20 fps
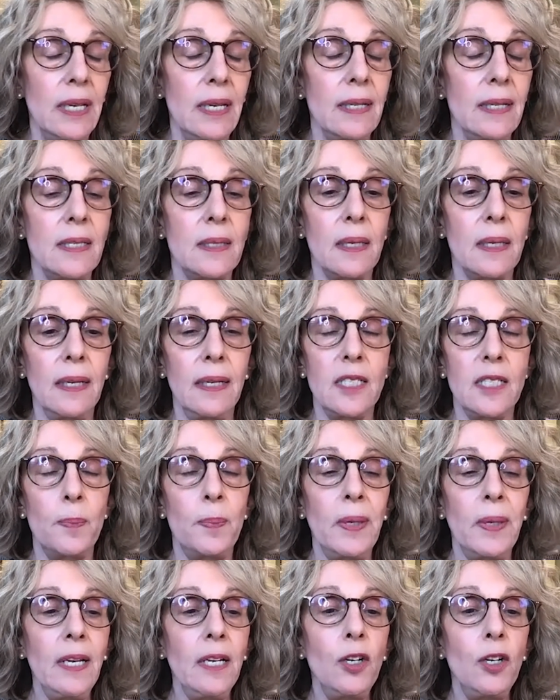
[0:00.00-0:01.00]
it's
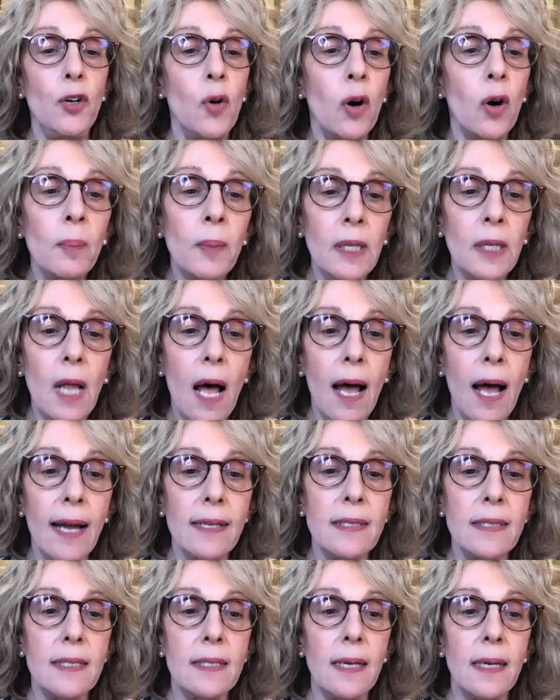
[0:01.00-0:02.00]
being normalized